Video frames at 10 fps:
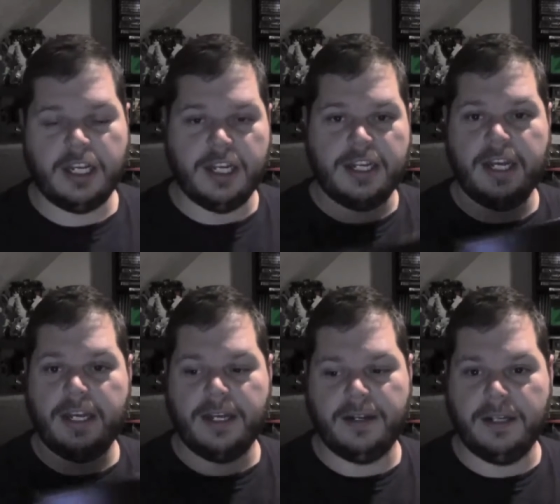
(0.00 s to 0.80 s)
Can
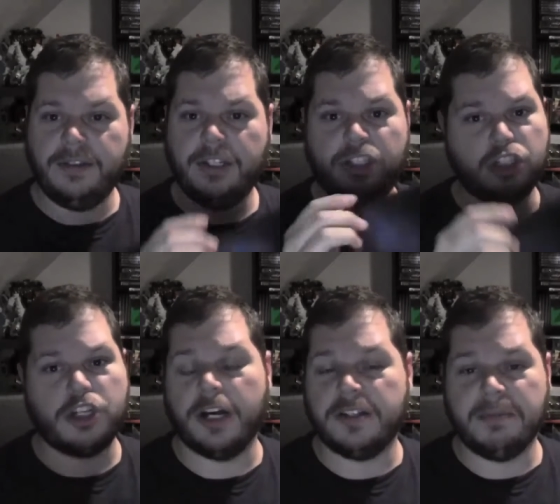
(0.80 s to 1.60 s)
take it easily, just
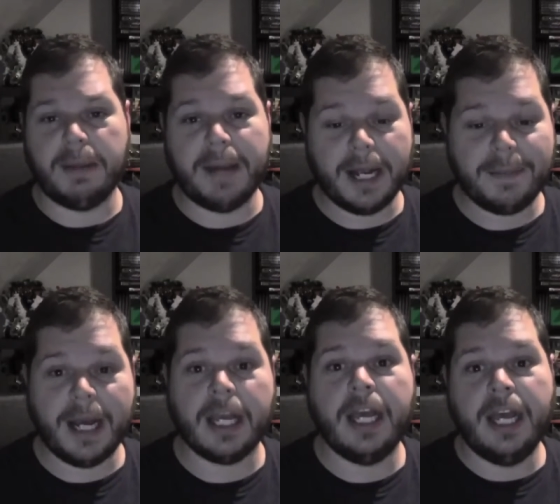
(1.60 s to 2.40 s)
toss it in my
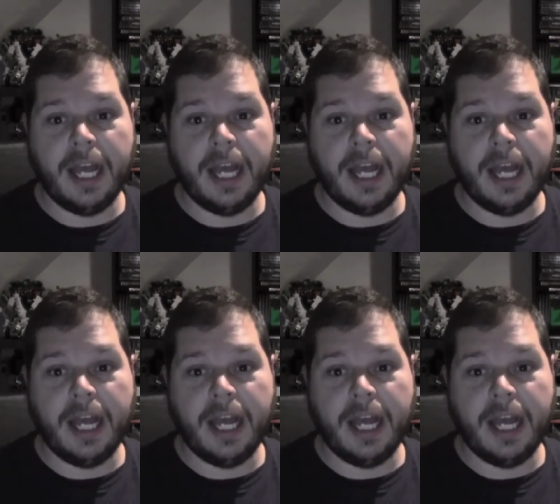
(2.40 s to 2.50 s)
backpack,